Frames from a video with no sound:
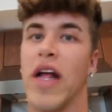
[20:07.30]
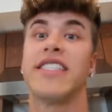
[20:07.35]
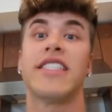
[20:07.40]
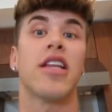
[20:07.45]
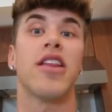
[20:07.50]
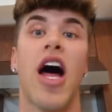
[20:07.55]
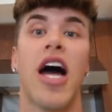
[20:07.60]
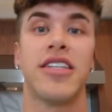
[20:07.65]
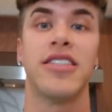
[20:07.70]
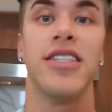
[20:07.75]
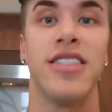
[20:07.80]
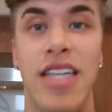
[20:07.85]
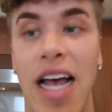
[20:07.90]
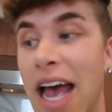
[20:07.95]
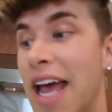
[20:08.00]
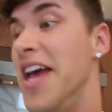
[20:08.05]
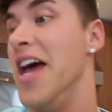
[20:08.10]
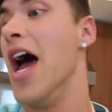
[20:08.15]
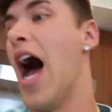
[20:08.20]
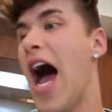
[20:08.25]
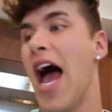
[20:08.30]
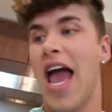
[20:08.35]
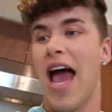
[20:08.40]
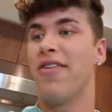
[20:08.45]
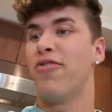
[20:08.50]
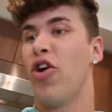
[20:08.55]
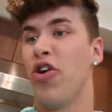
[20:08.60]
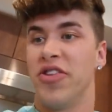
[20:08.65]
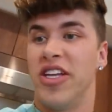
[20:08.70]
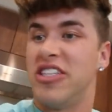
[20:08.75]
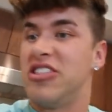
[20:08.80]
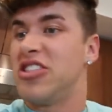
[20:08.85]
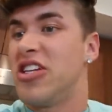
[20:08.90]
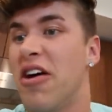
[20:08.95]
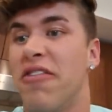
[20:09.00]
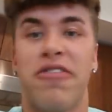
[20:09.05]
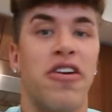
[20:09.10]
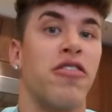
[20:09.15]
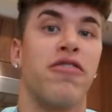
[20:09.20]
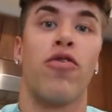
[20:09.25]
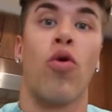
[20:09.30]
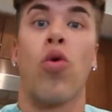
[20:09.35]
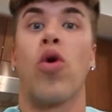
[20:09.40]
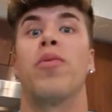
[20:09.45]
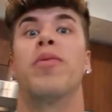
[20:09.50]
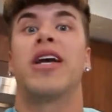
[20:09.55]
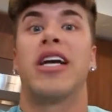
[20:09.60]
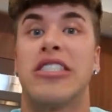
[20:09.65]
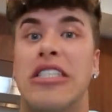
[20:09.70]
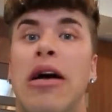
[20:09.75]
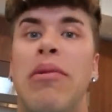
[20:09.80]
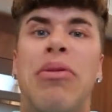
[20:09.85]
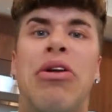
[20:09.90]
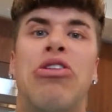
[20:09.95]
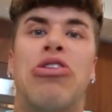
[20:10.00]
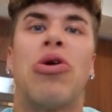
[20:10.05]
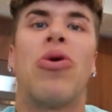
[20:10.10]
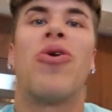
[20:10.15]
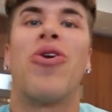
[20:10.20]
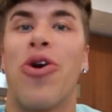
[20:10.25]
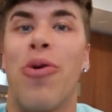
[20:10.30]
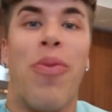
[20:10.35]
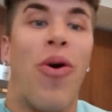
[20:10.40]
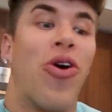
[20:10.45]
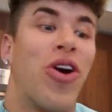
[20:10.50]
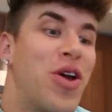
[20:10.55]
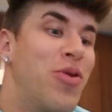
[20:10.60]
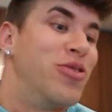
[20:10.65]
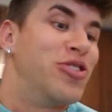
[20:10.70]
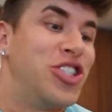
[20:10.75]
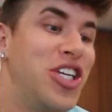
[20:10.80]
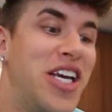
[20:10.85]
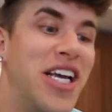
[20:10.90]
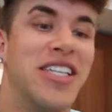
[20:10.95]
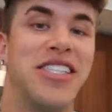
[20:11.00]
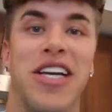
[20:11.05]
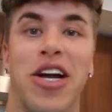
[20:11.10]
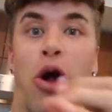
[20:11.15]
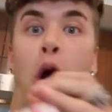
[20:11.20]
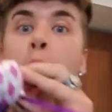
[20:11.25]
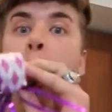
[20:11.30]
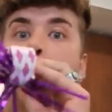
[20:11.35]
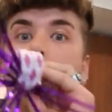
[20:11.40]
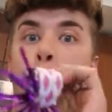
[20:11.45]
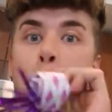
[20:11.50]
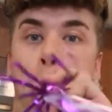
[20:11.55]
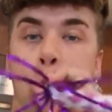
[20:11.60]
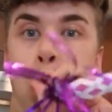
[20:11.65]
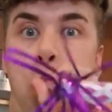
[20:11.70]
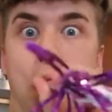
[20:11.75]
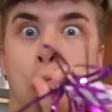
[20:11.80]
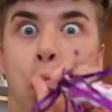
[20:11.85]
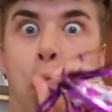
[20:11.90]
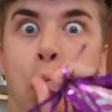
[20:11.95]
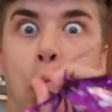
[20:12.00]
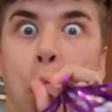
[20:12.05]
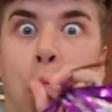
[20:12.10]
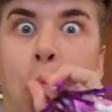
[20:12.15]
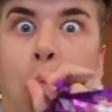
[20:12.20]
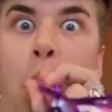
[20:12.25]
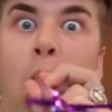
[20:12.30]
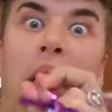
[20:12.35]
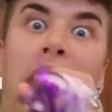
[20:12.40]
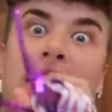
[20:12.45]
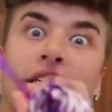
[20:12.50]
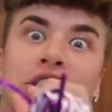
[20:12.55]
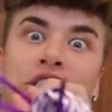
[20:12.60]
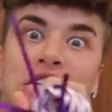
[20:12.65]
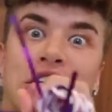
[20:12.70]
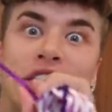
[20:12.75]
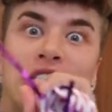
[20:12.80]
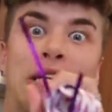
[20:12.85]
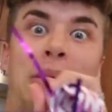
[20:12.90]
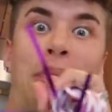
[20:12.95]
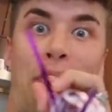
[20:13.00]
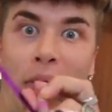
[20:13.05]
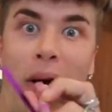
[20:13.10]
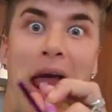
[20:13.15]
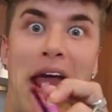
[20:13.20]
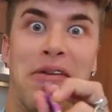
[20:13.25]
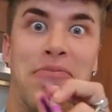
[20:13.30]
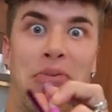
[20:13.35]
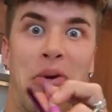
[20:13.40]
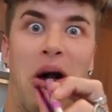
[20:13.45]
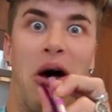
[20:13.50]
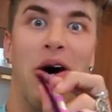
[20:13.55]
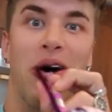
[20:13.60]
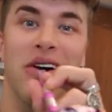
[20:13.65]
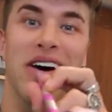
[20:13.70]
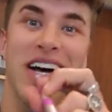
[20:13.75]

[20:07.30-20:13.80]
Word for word: That's a lot to say. I have all this stuff here for her because I'm gonna throw her a party when she gets here. It's just a prank, bro.